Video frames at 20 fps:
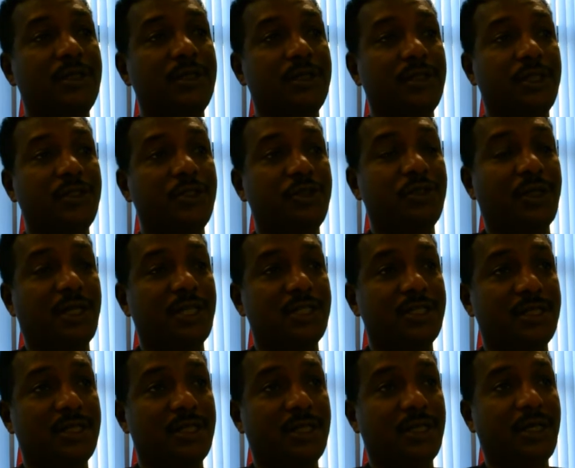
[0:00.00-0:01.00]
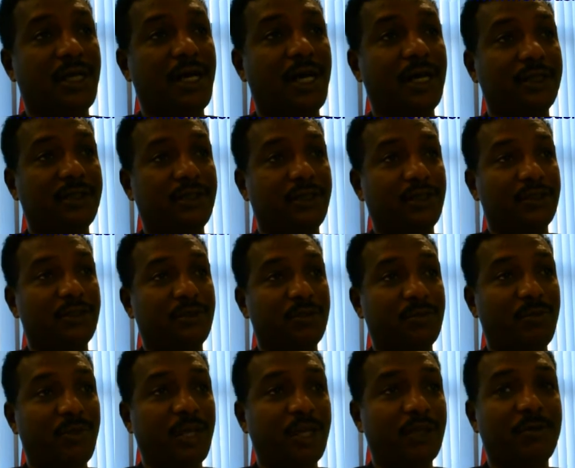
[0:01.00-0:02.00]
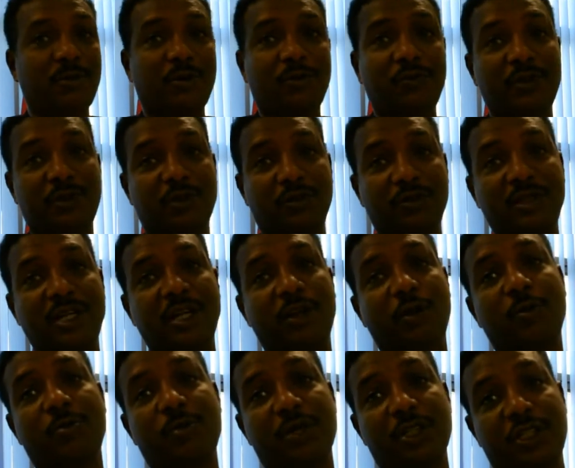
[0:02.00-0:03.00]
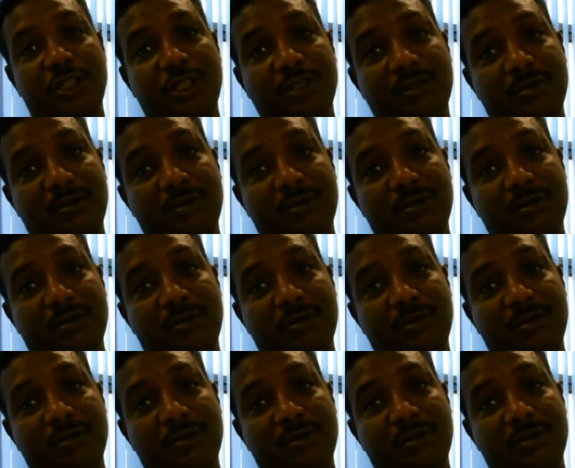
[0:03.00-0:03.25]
the insurance actors to make profit on their operation.